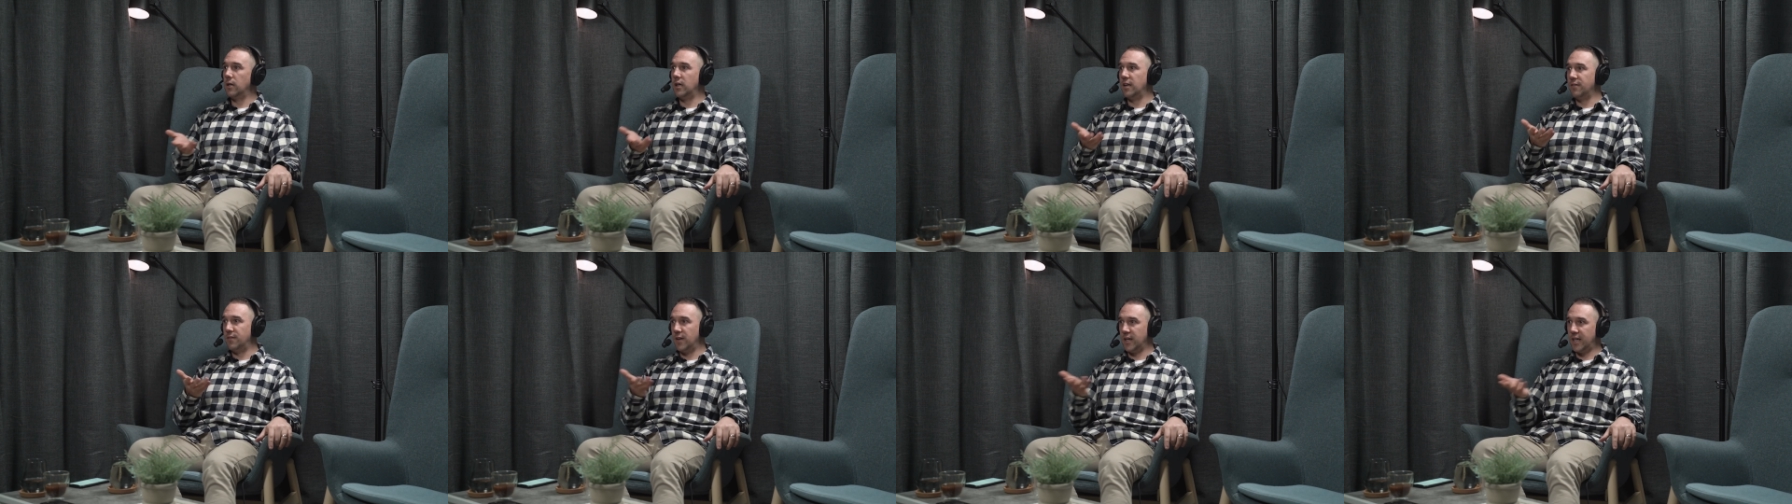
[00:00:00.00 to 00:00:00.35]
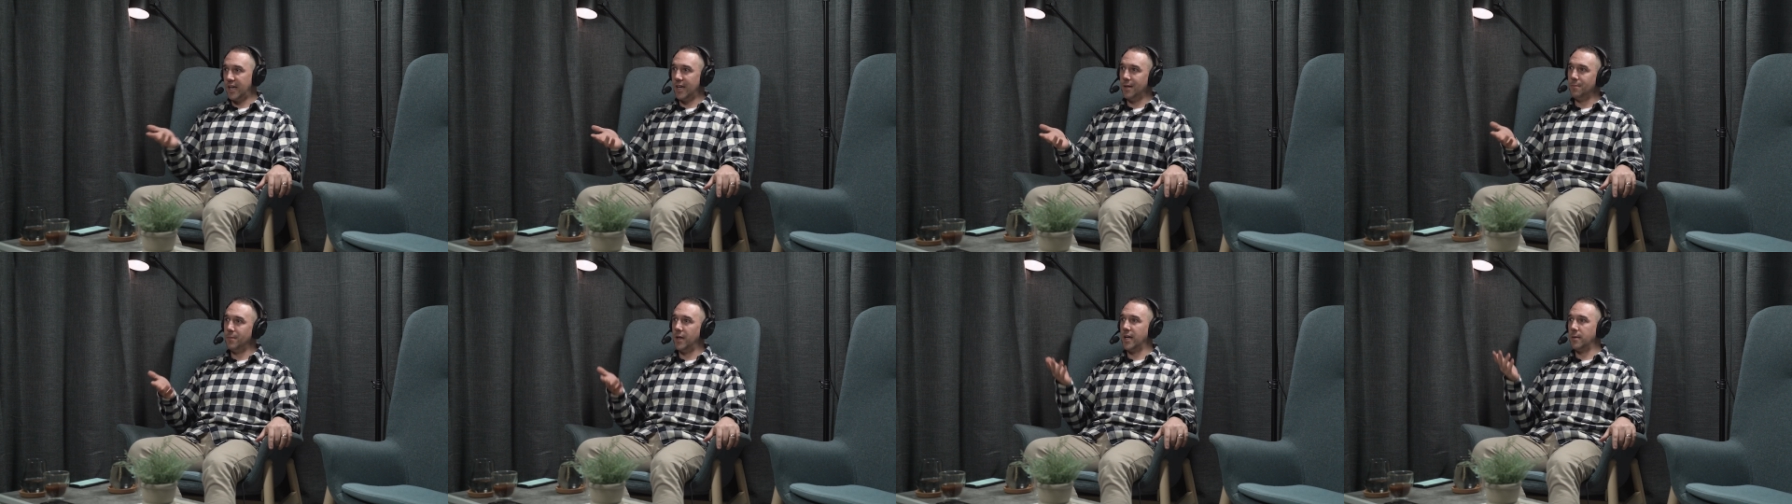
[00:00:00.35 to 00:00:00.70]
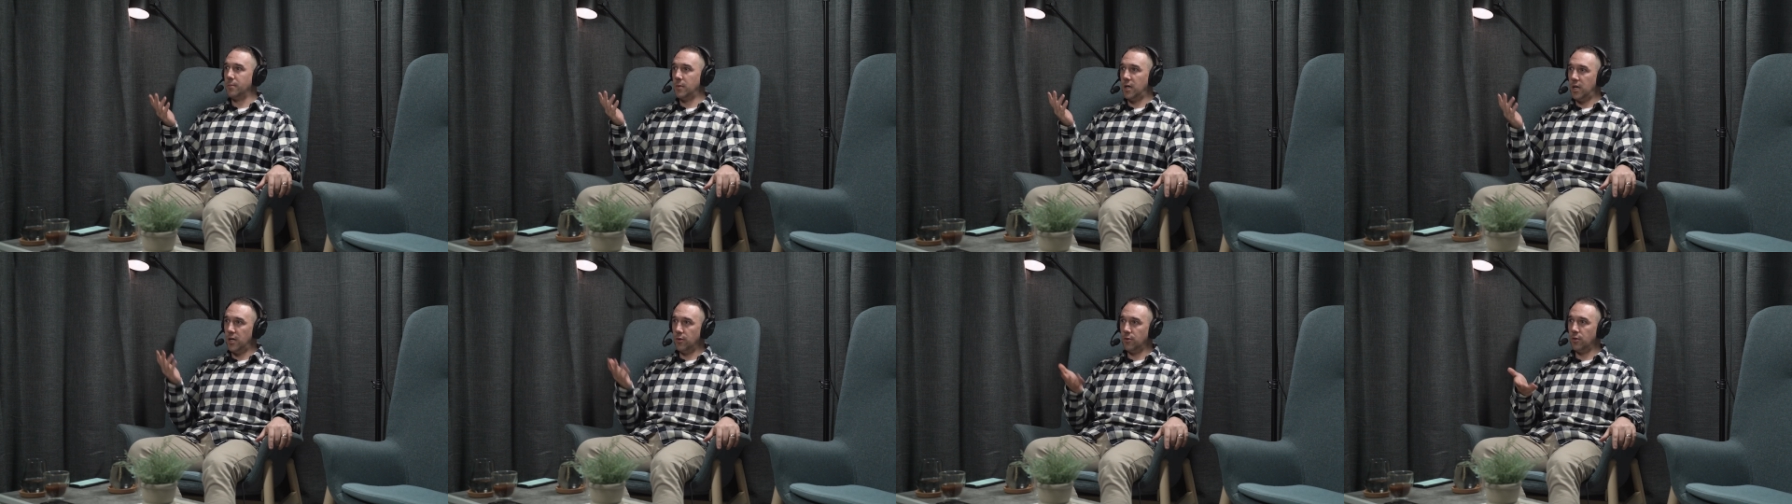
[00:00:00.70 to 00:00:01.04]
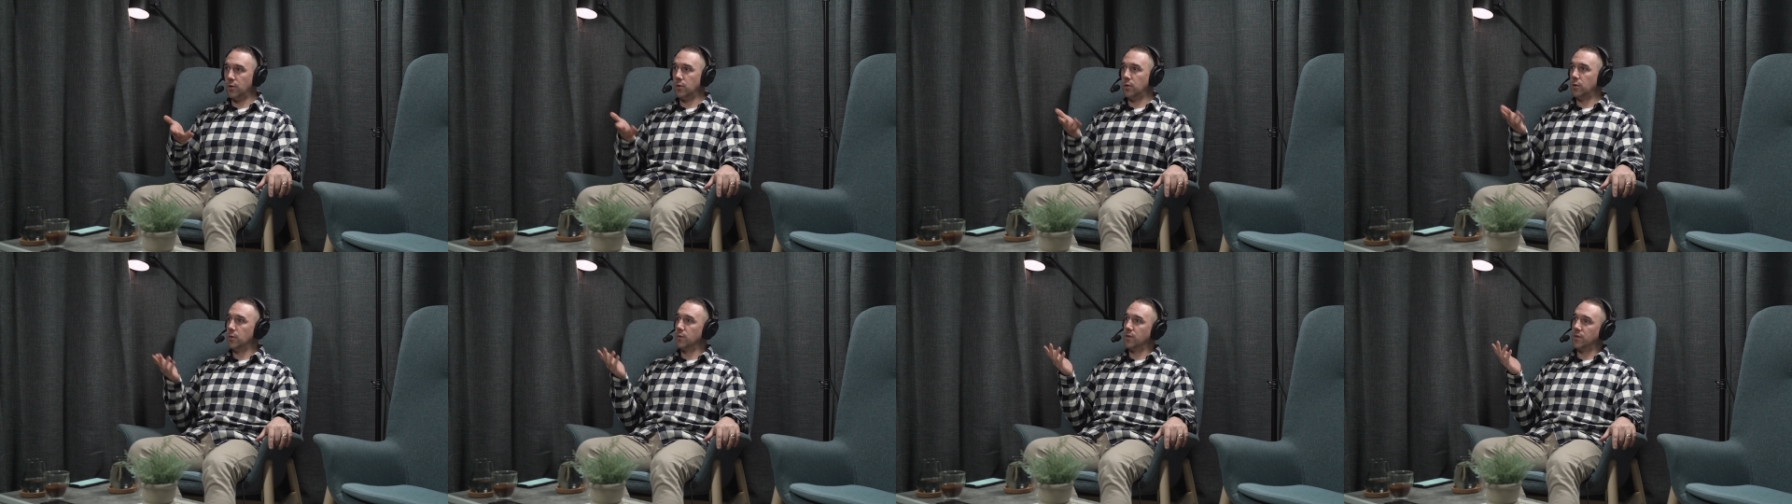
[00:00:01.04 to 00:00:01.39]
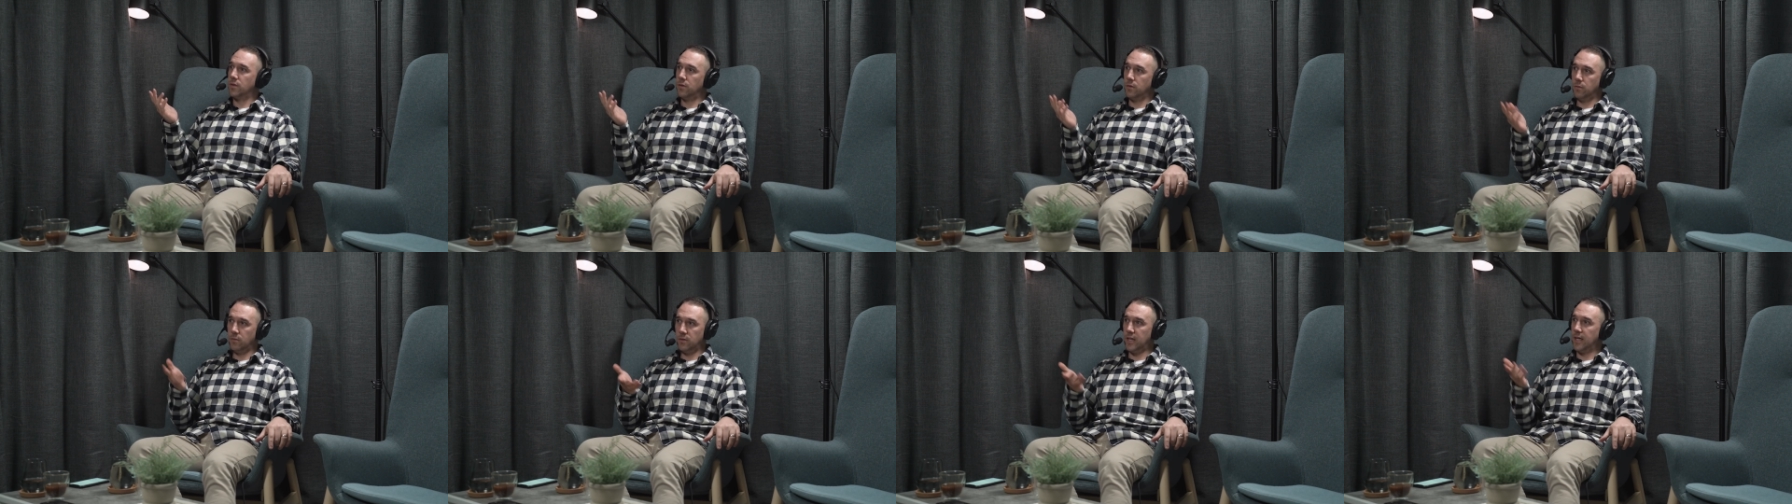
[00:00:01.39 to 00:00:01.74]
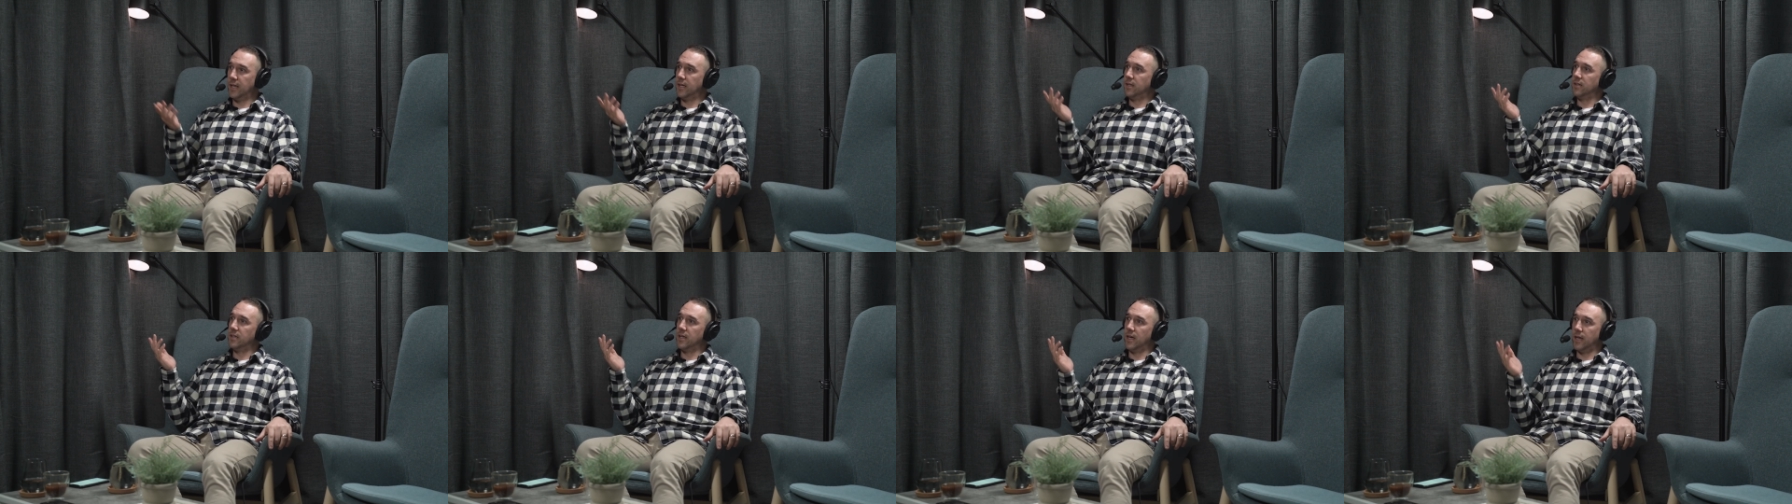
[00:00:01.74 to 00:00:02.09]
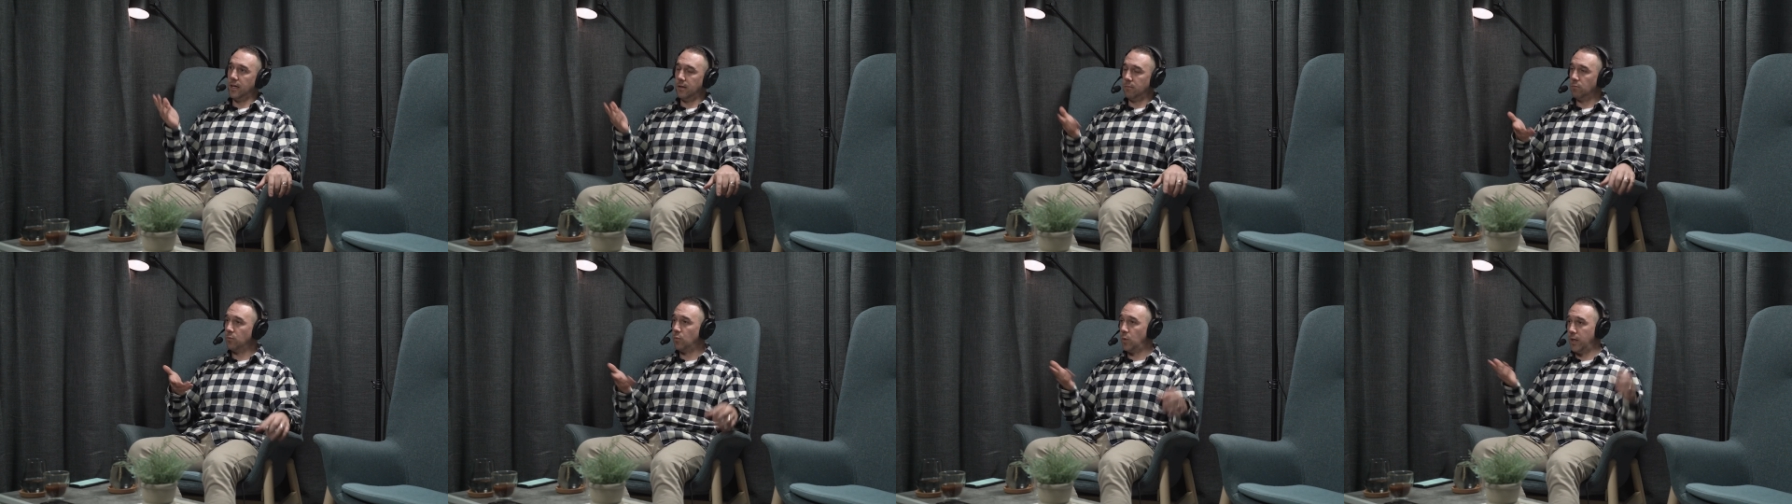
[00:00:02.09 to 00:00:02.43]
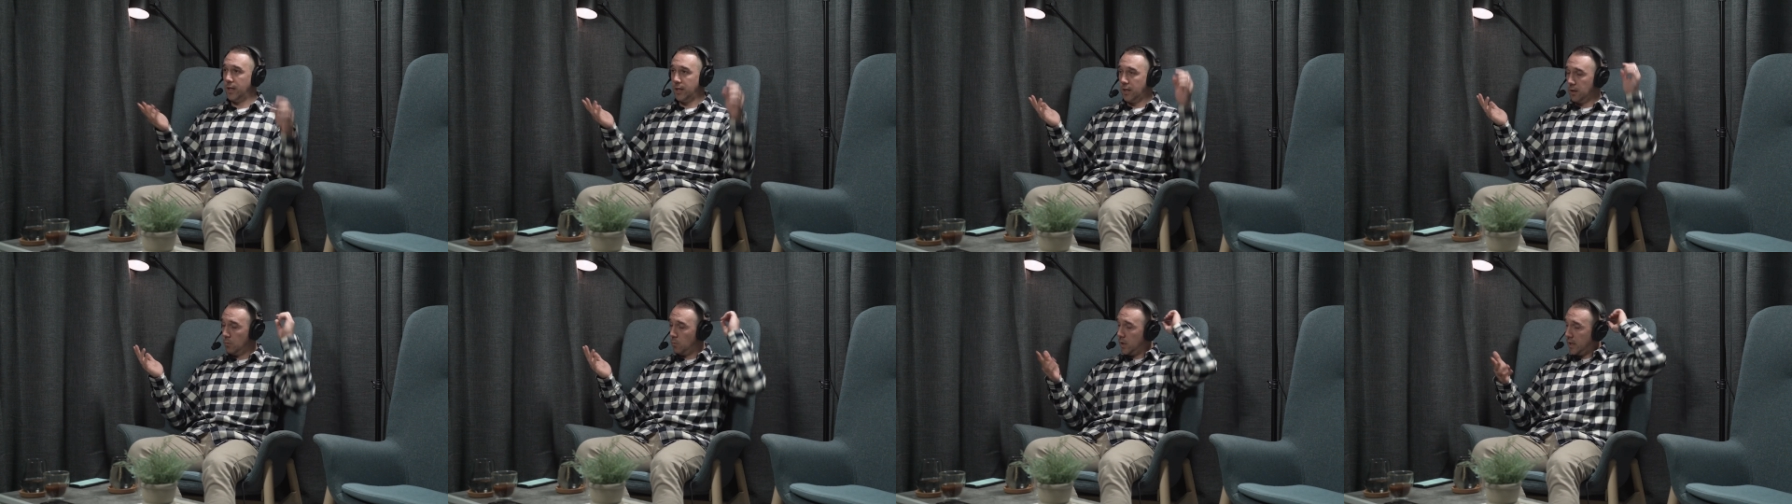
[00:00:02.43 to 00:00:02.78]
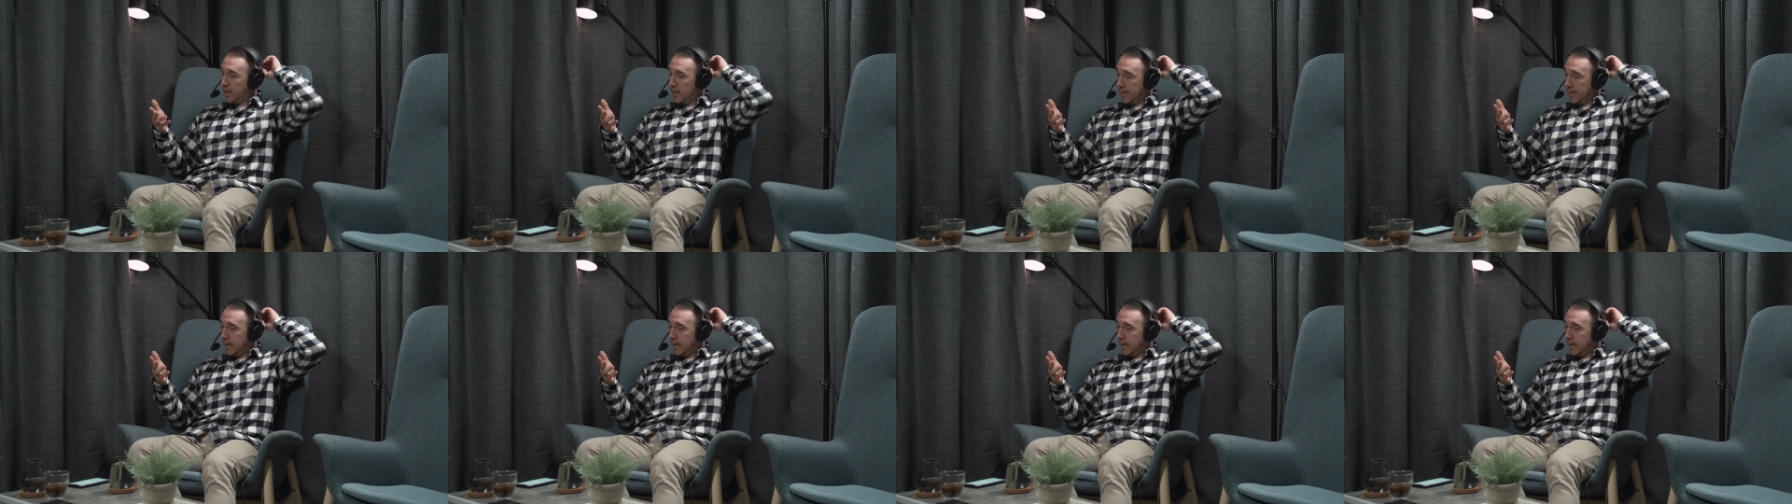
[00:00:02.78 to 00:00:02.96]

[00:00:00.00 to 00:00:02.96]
If I keep making my hundred calls day in day, yeah. week in week